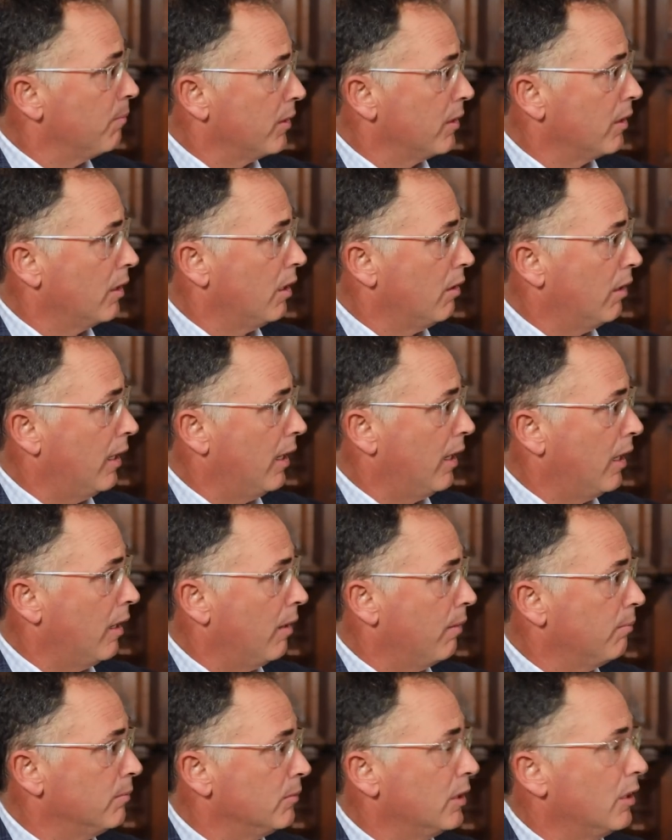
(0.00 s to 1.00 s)
You know,
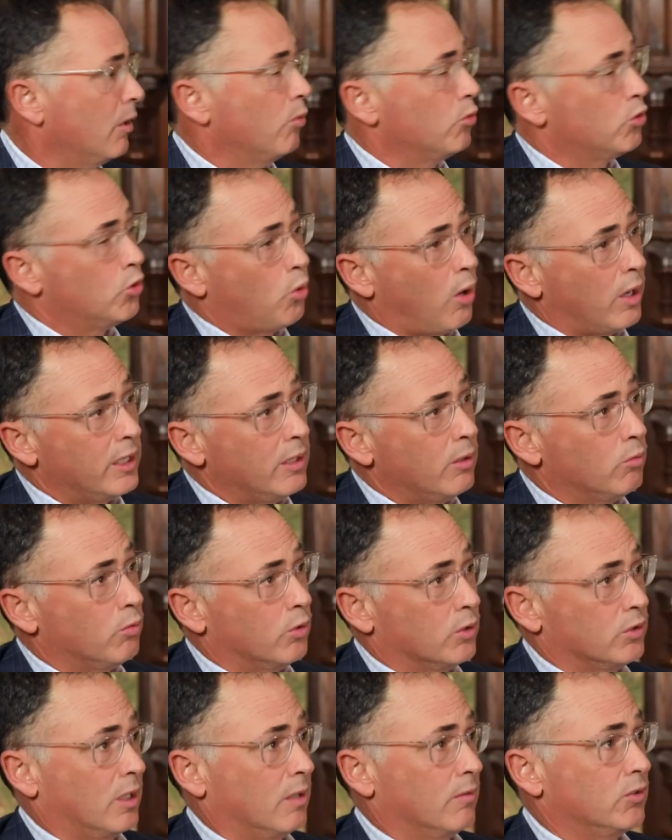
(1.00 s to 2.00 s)
um, you know, 20
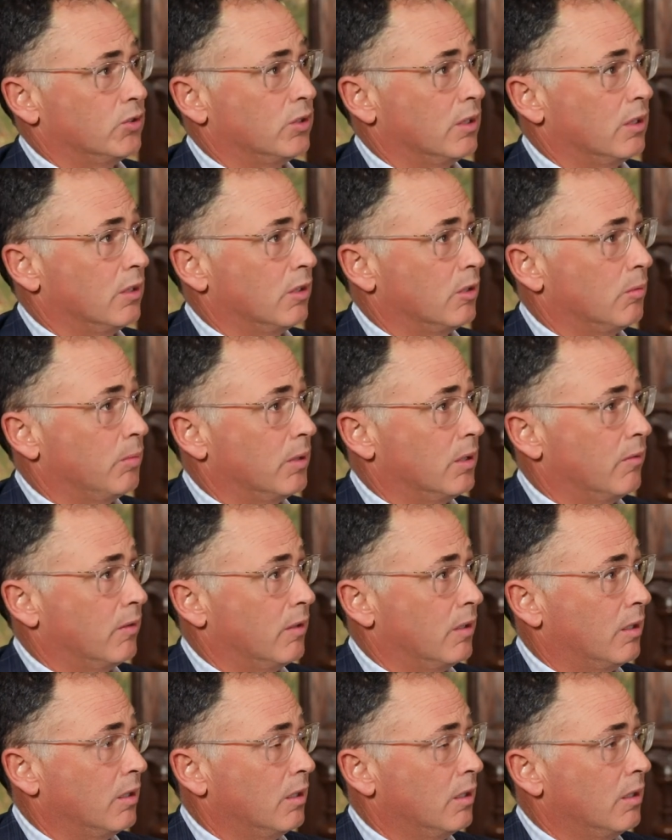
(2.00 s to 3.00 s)
was obviously a little bit of
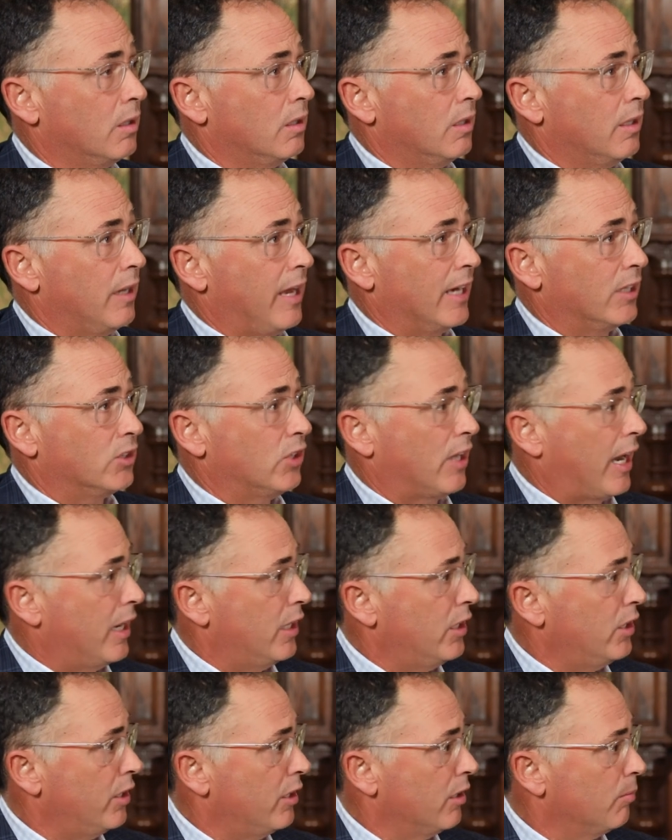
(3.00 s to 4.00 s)
a
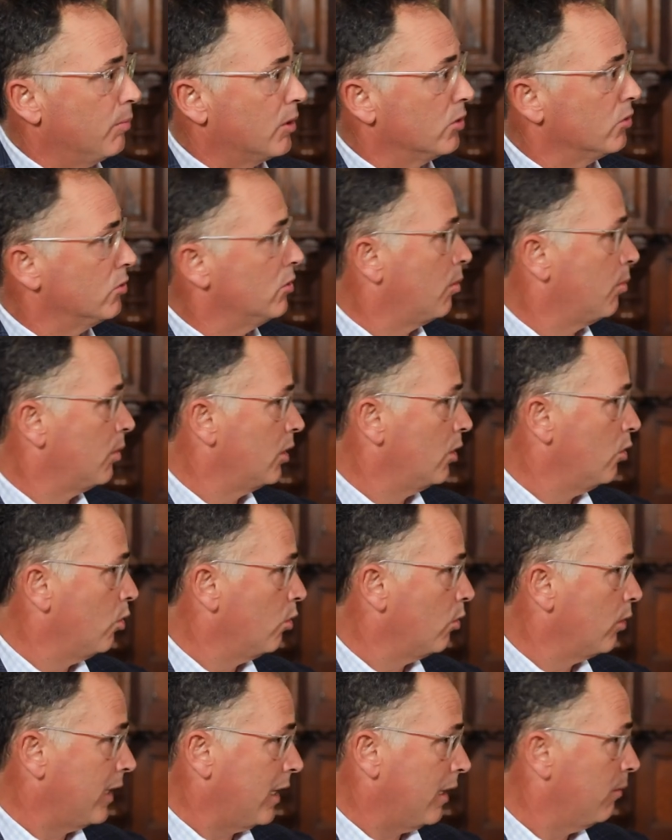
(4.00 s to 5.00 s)
anxiety year because nobody
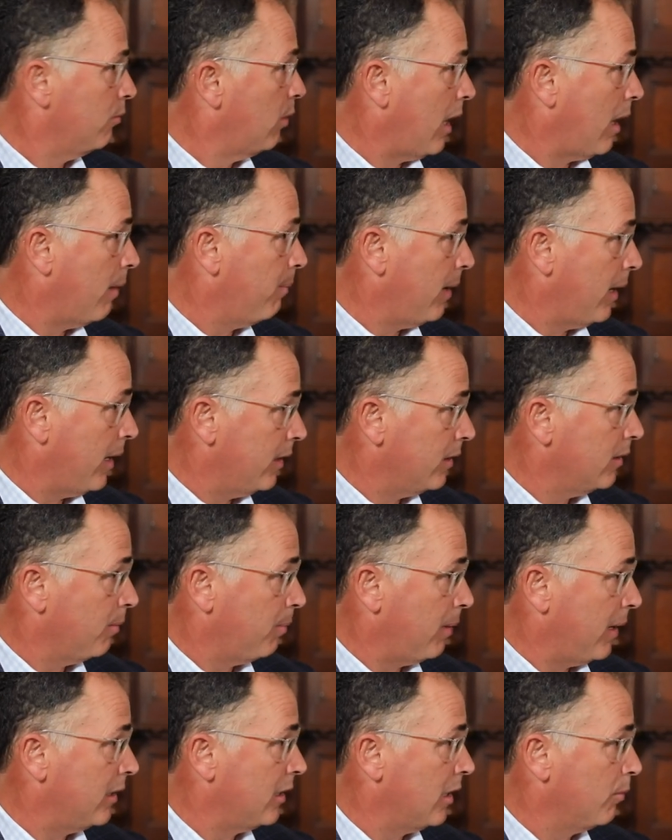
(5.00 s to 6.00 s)
knew again how pan the
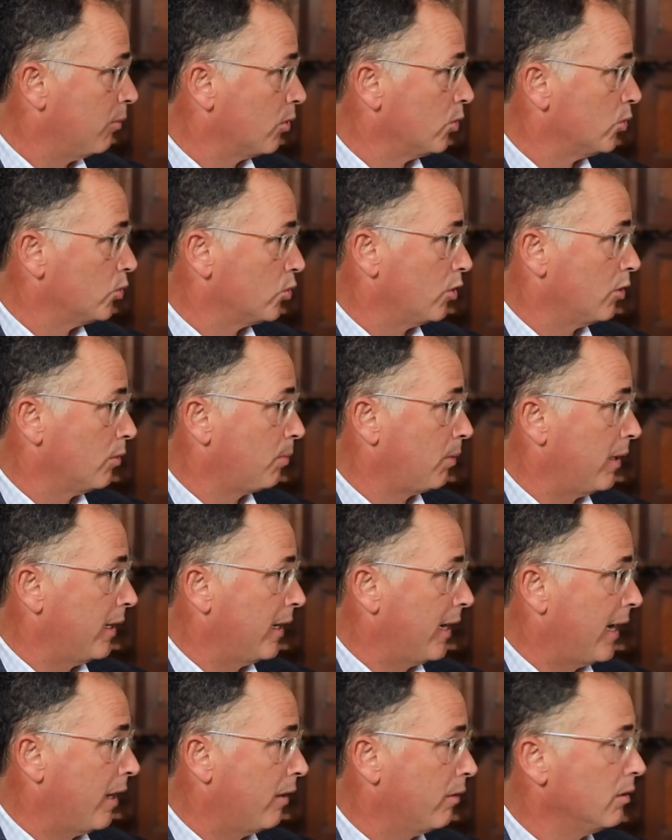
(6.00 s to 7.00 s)
pandemic was going to
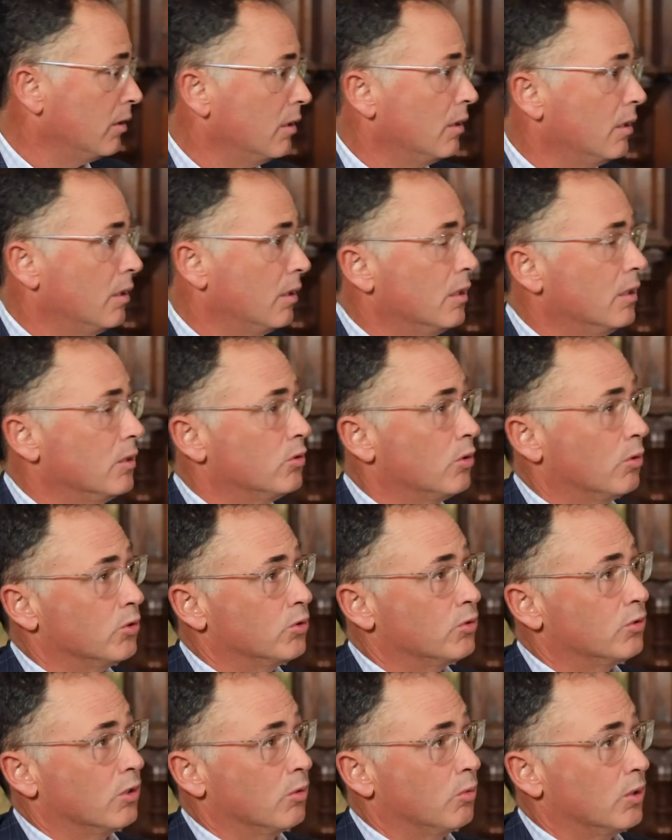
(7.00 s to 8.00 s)
play out. So
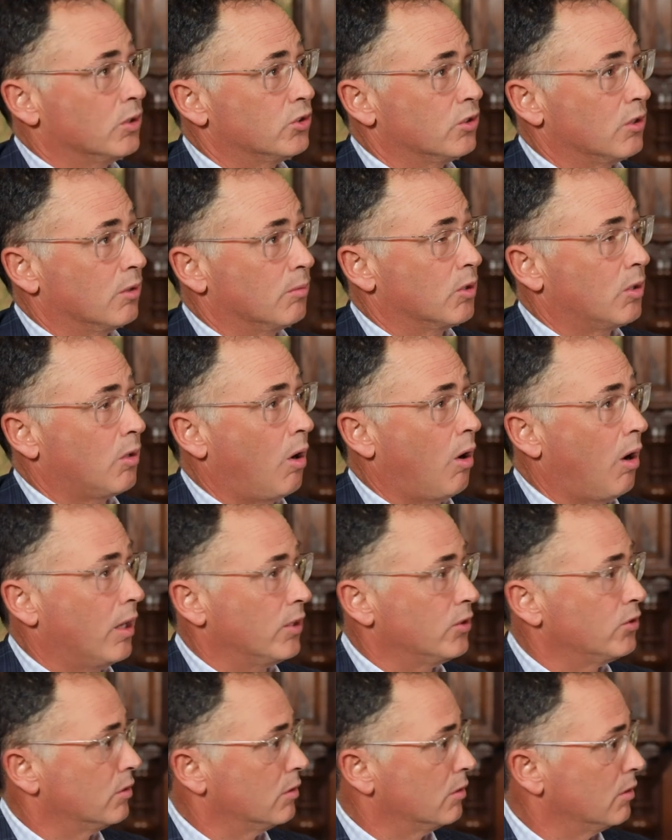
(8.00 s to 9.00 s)
there was some
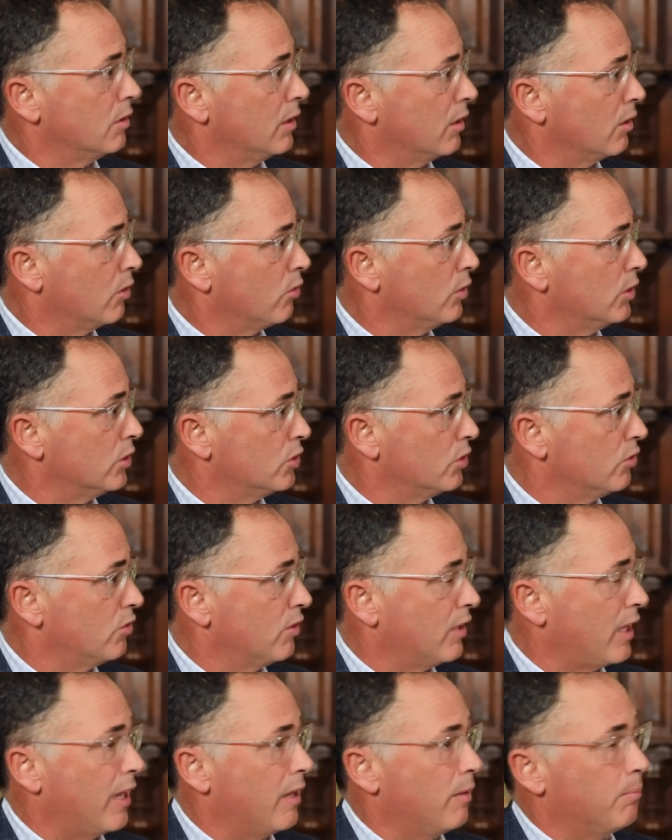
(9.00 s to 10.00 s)
cost
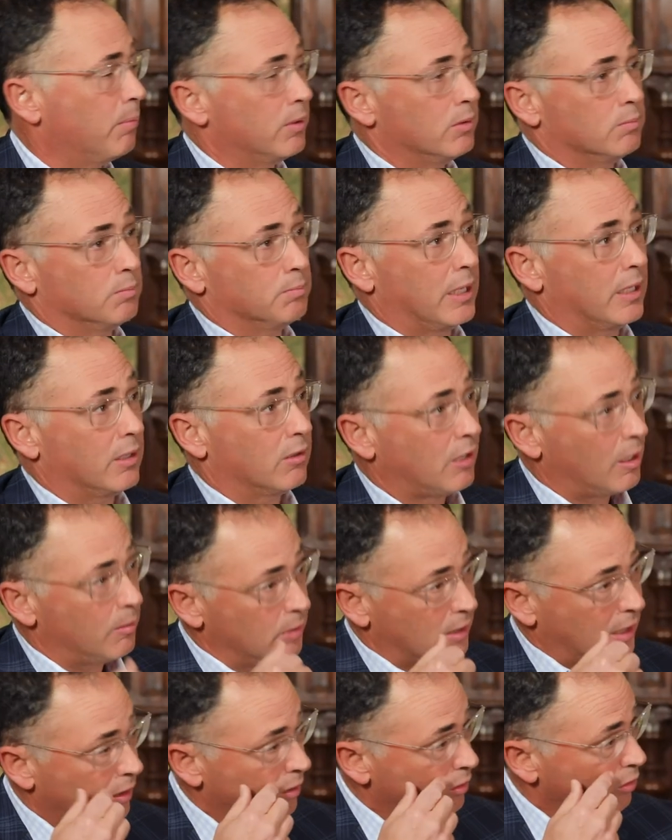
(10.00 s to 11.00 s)
increases then, but by the time
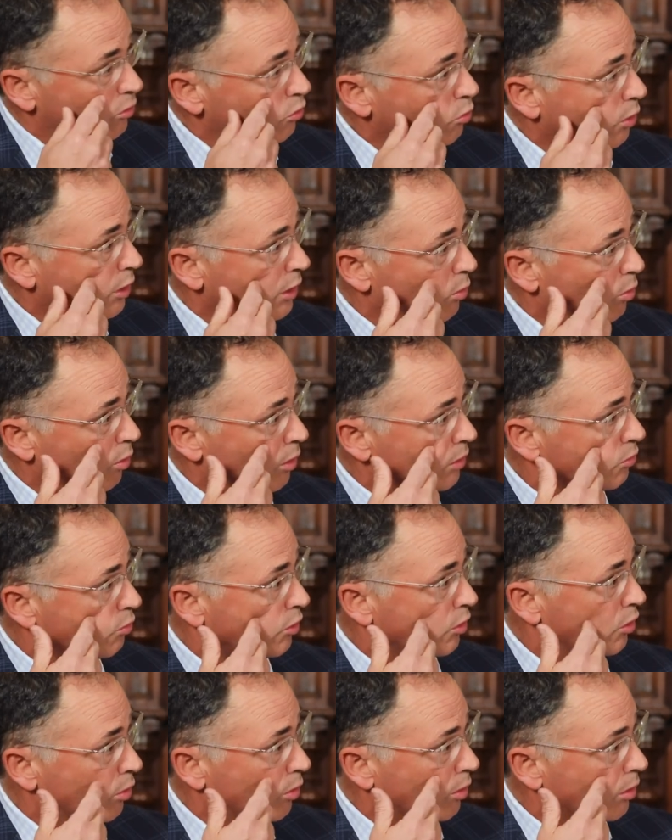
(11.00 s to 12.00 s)
you got into 21
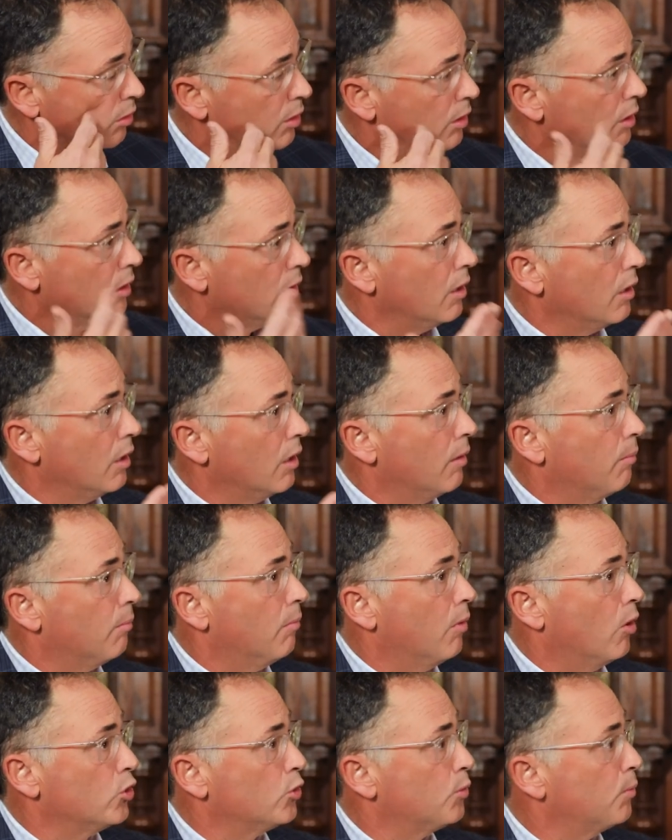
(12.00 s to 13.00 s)
renewal,
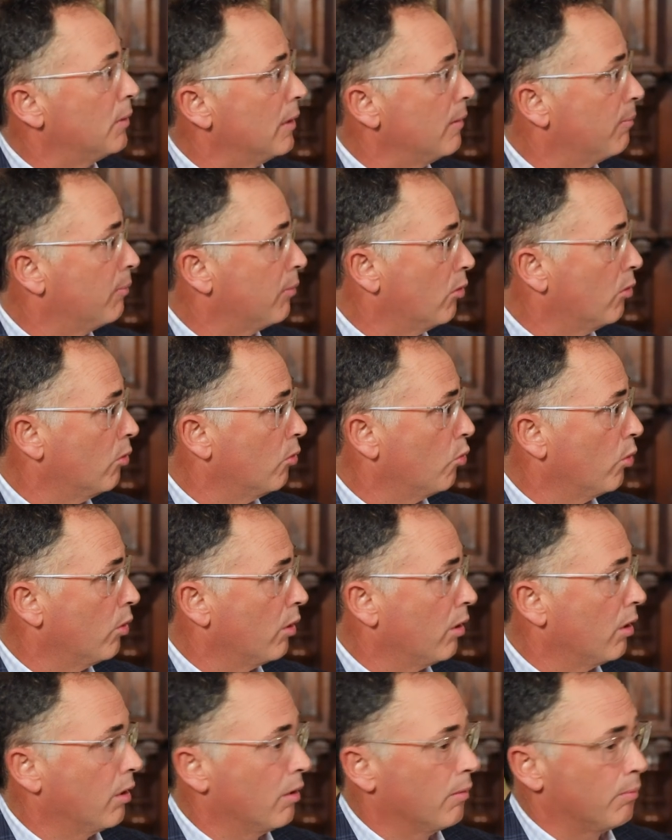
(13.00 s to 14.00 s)
most people
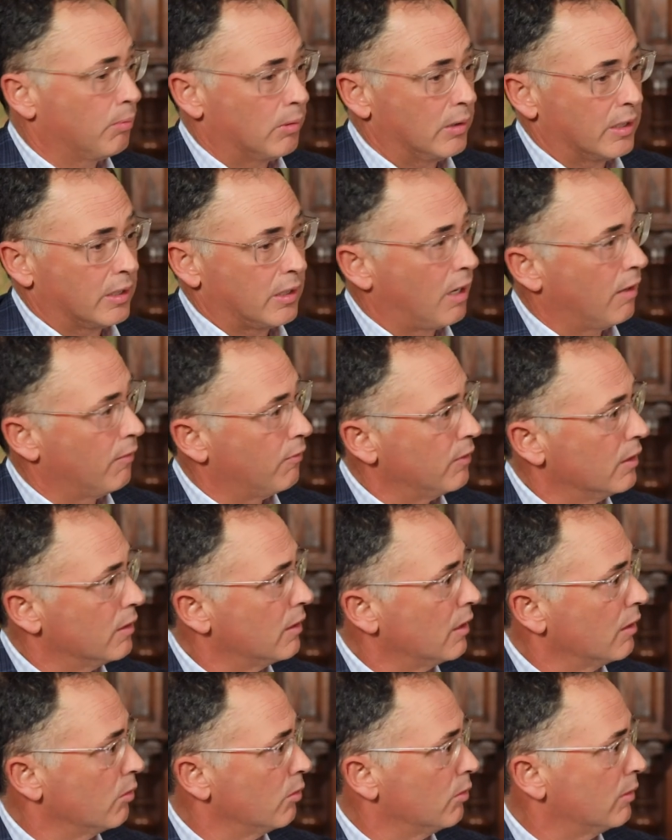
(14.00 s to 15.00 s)
were pretty confident
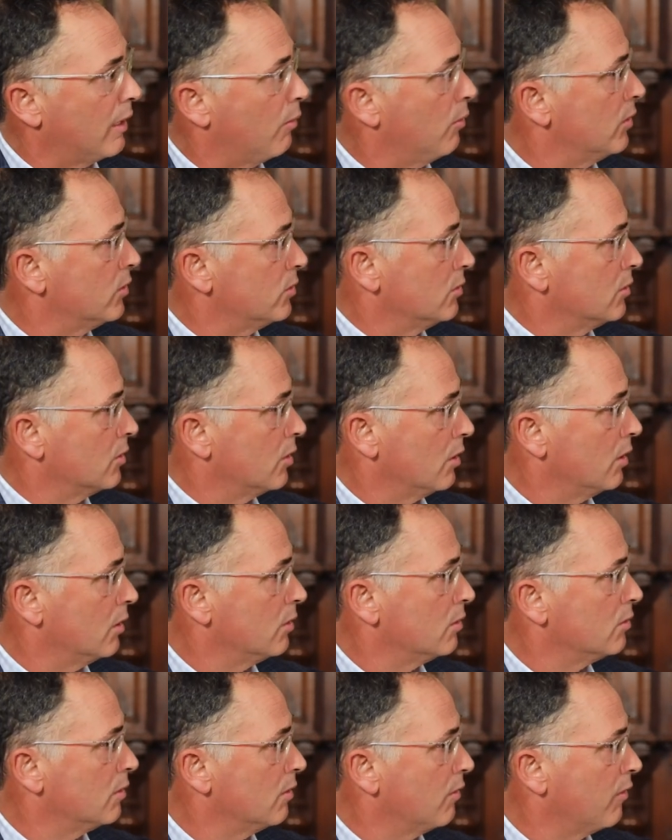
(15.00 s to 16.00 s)
that that wasn't going
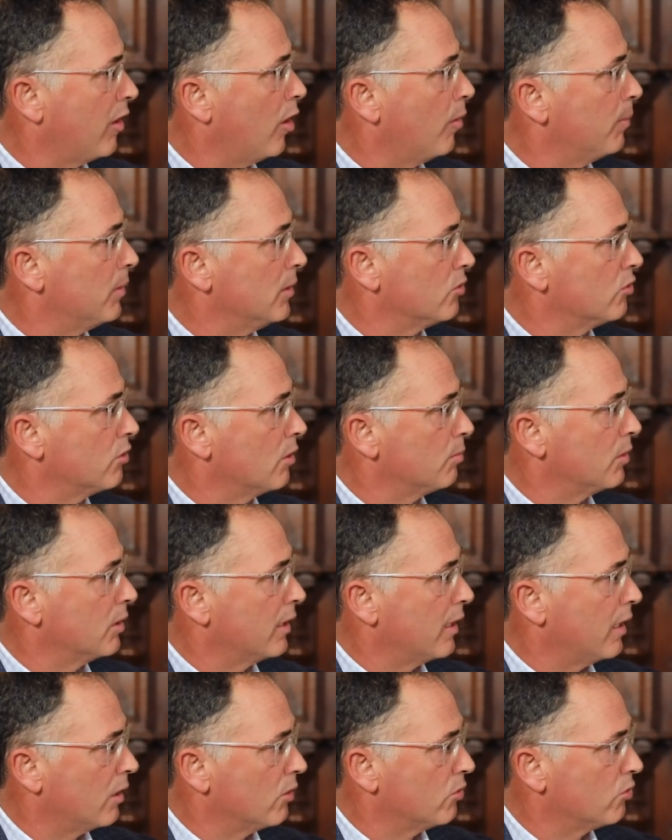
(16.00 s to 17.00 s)
to develop into something
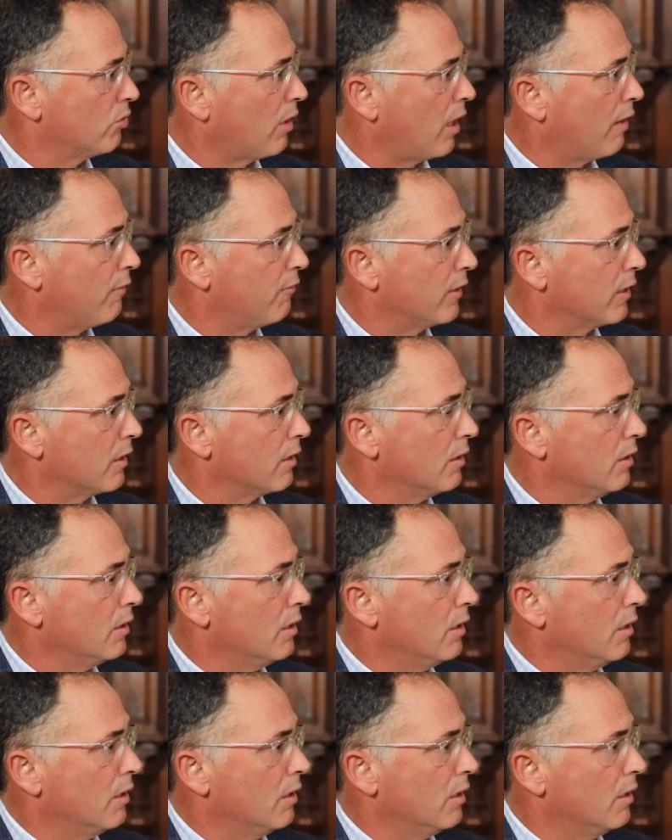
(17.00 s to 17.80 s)
catastrophic.